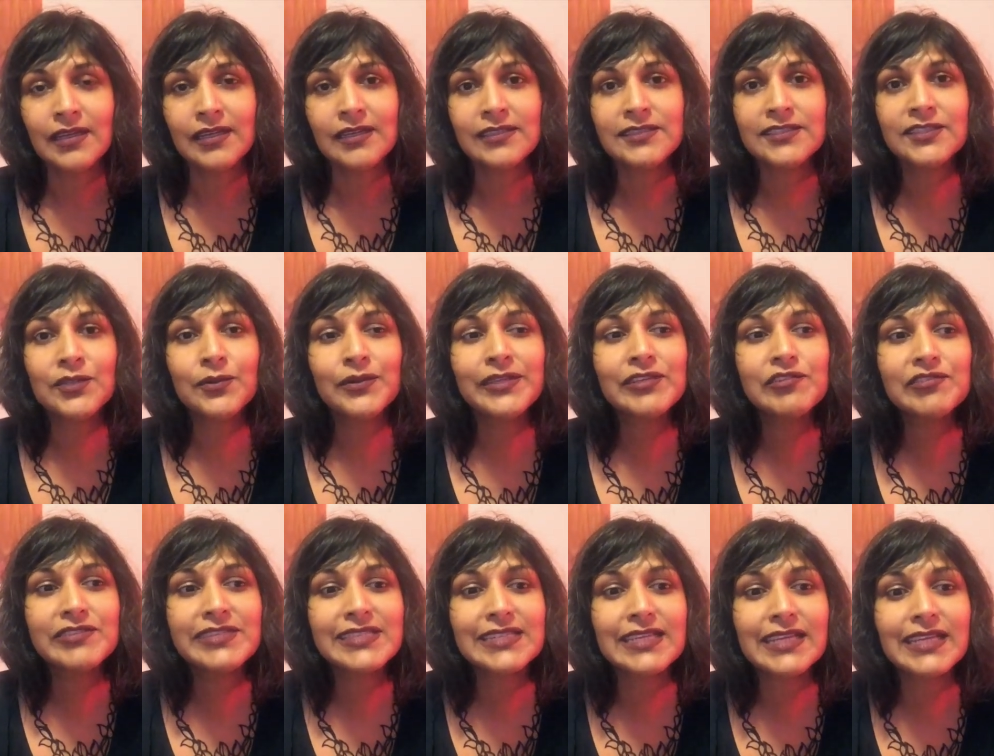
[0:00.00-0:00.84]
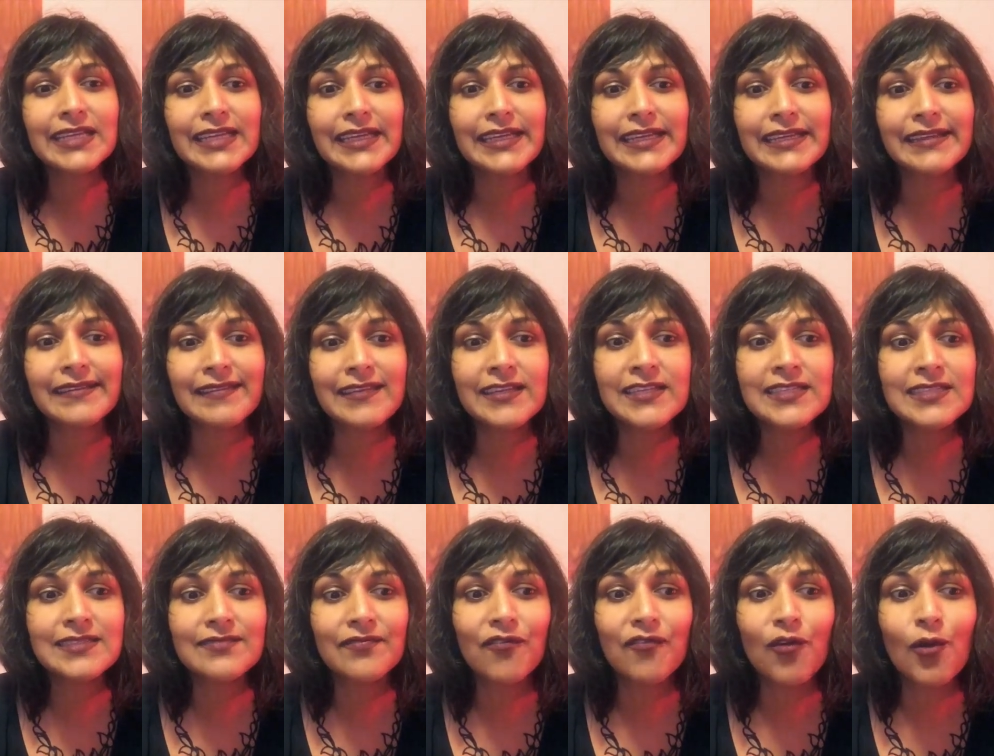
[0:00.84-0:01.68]
So interestingly,
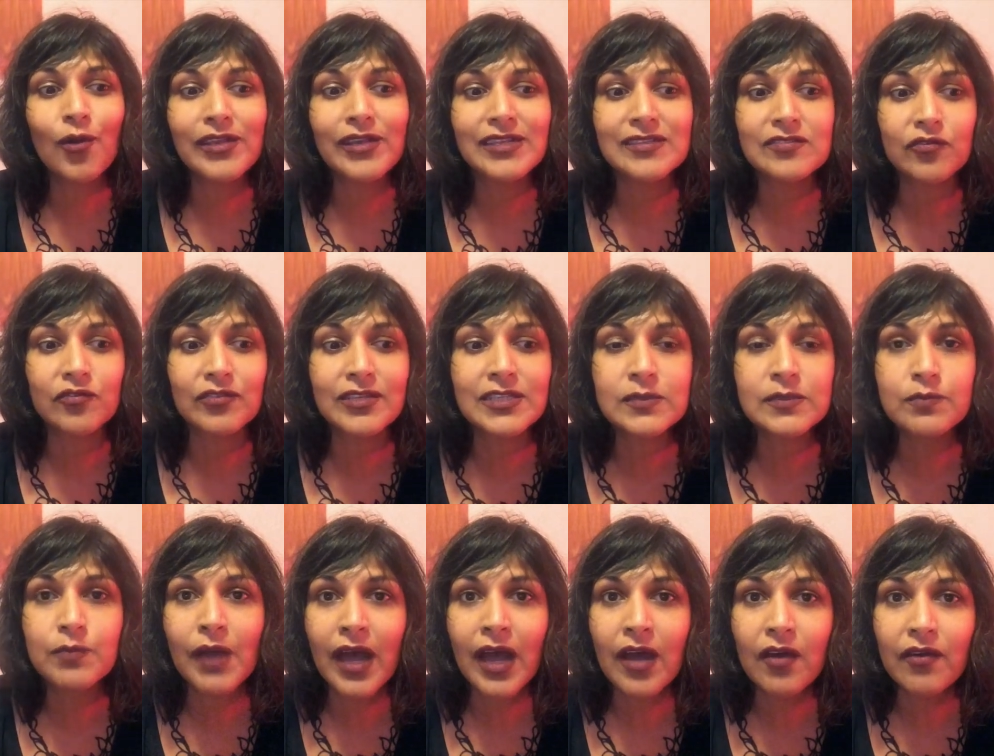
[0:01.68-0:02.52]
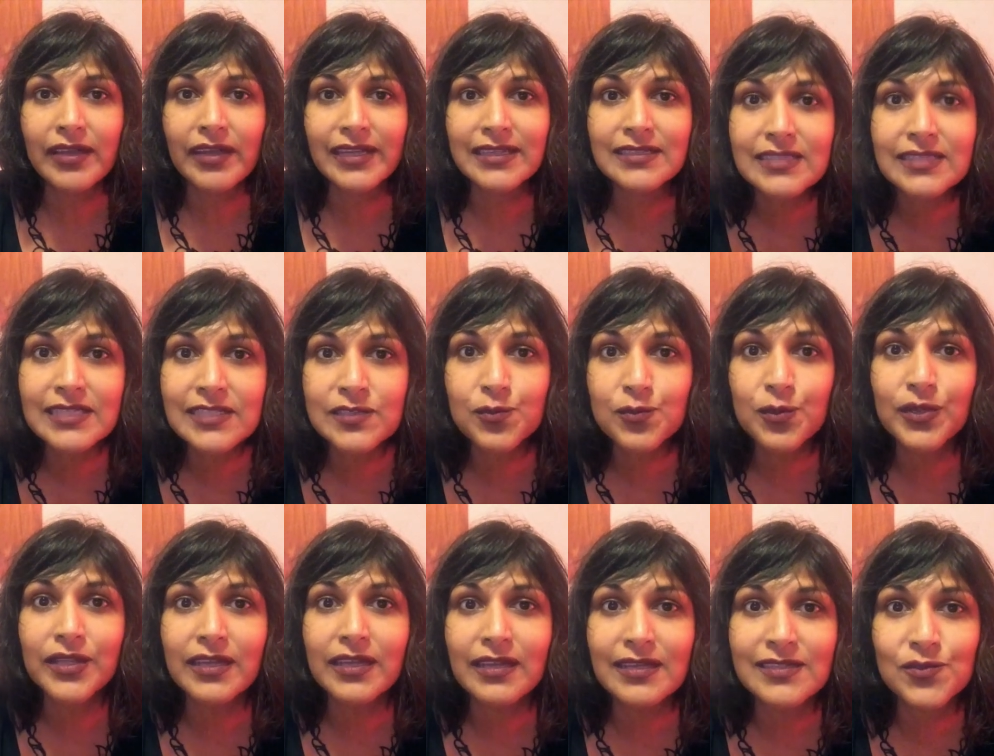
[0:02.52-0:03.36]
this voice or this power exists
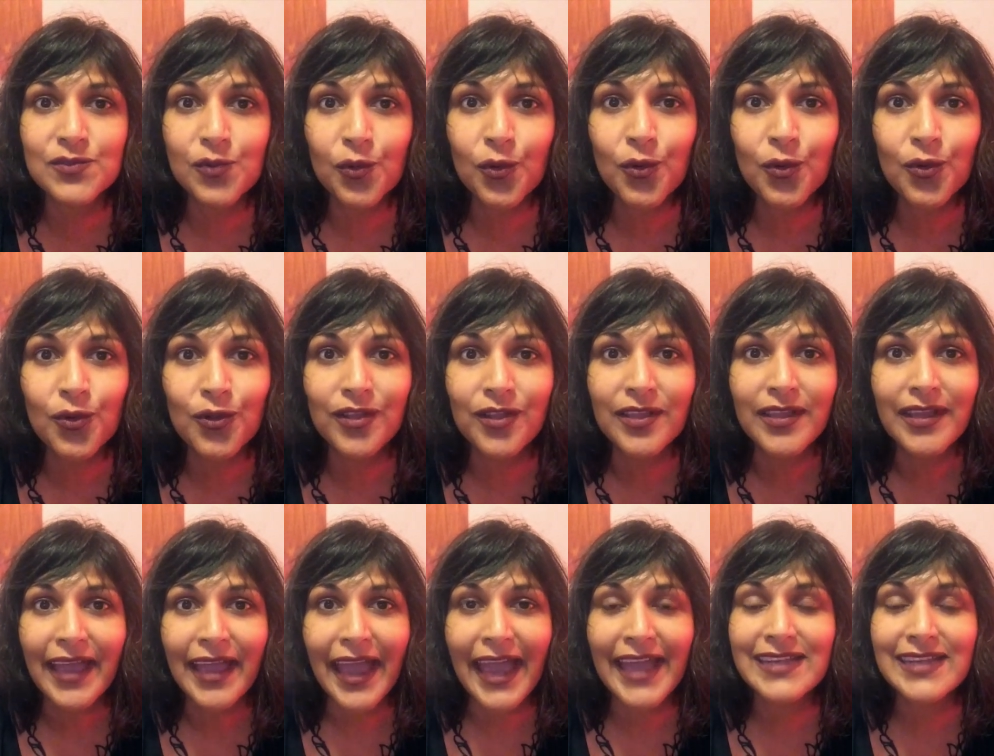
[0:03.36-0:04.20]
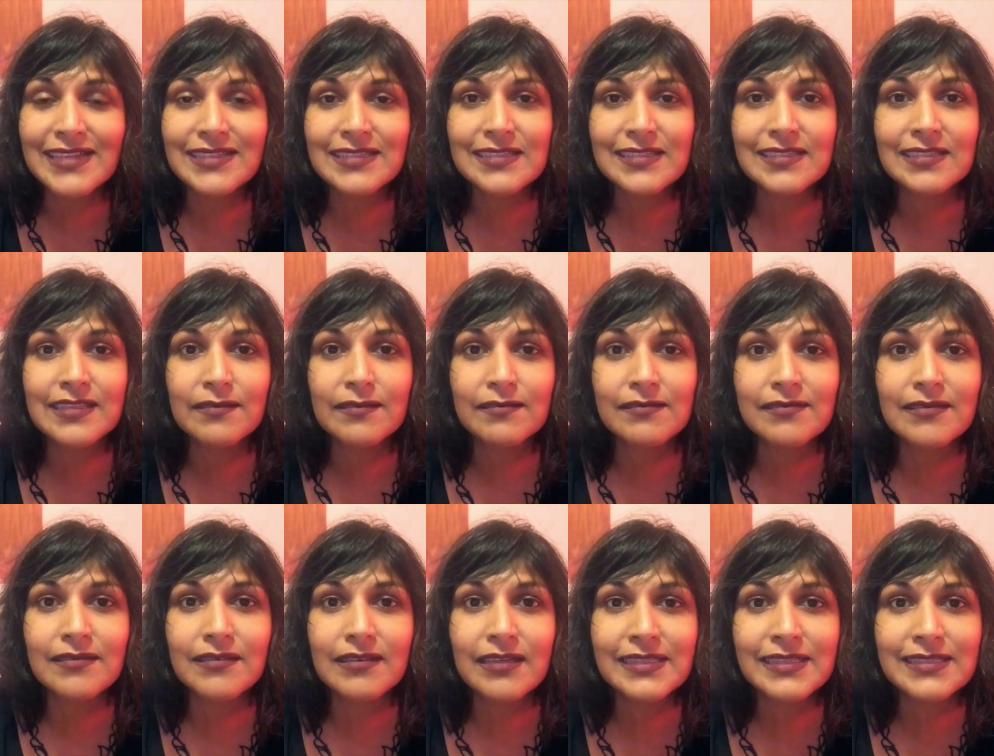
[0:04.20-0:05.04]
within us all, and it's the
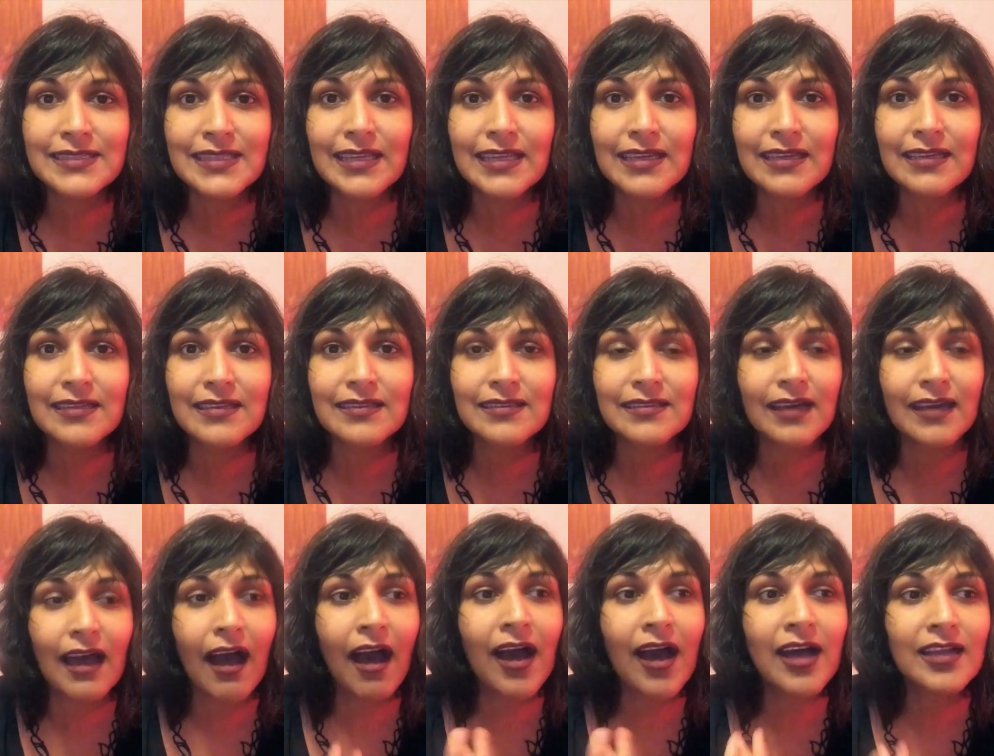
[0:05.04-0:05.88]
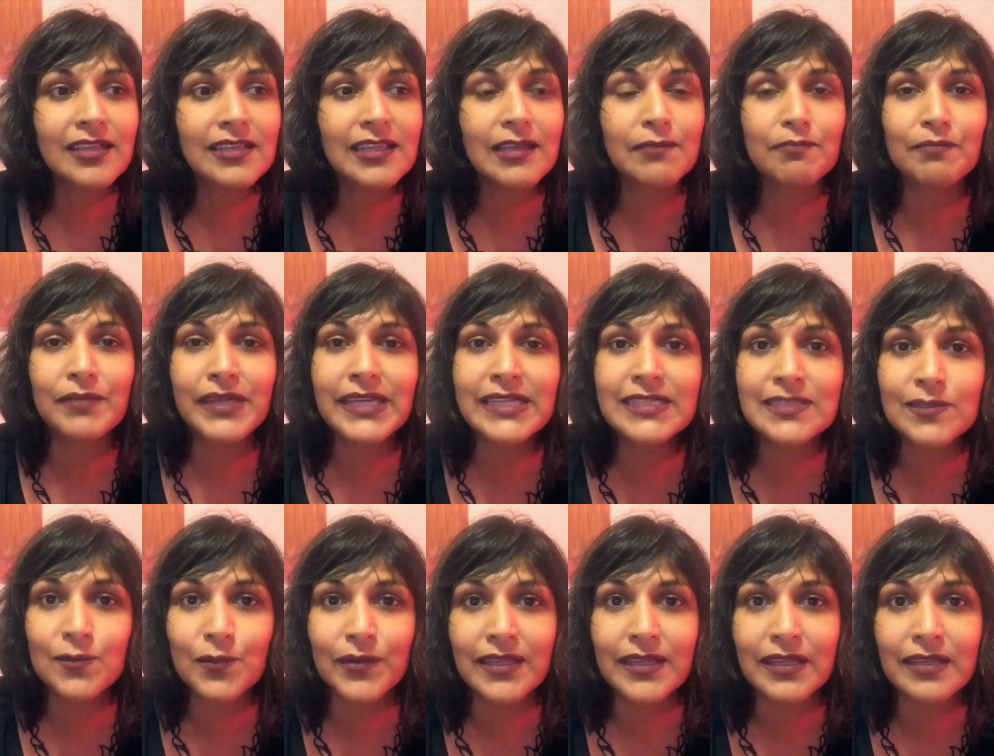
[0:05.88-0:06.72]
it's like the heart that
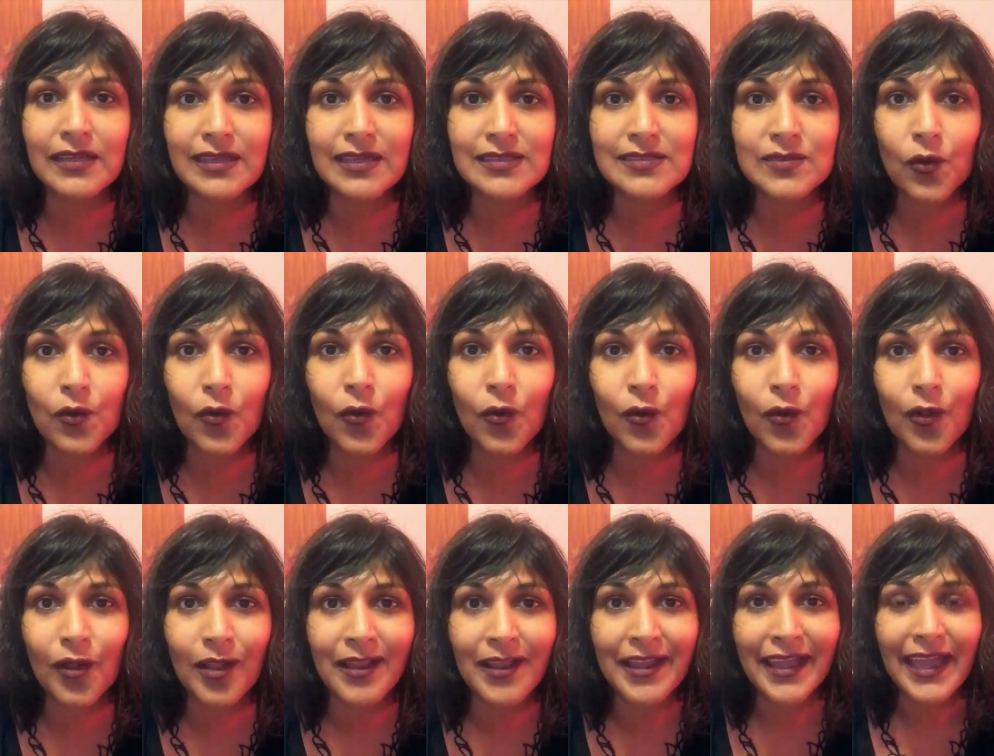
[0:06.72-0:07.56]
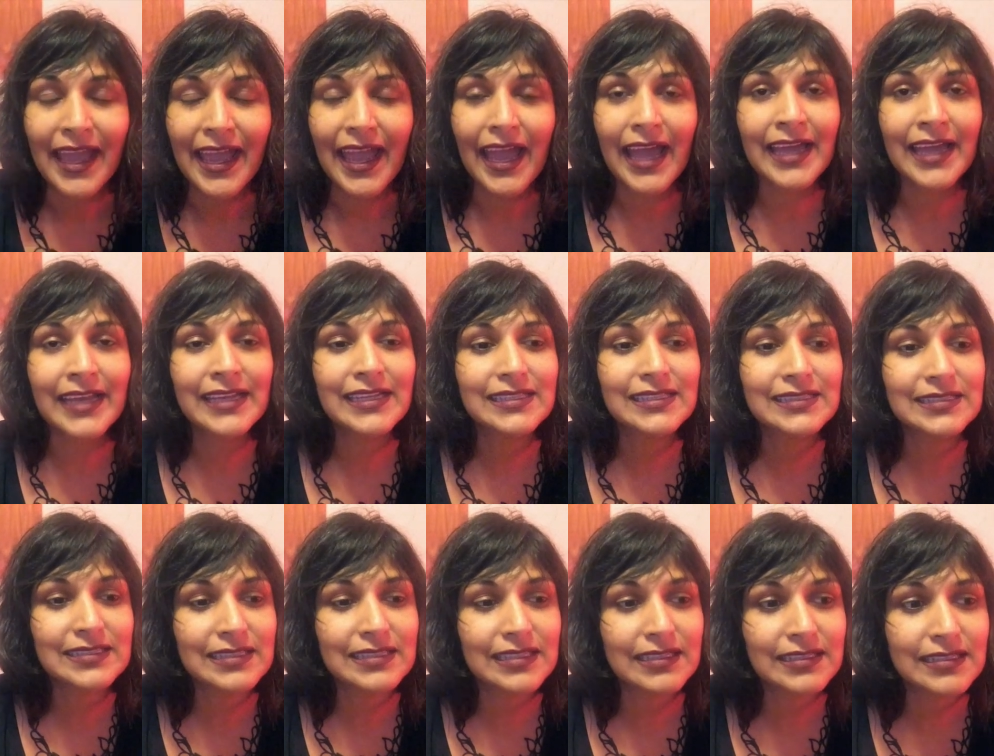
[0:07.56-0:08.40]
beats within us all, and
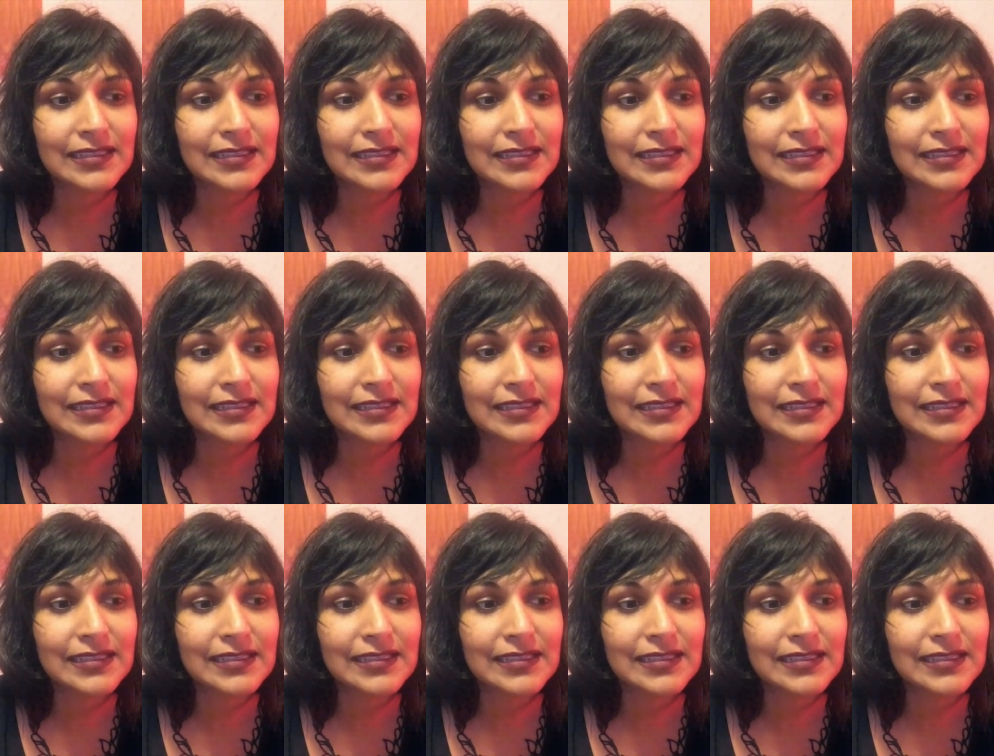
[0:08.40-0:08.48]
it's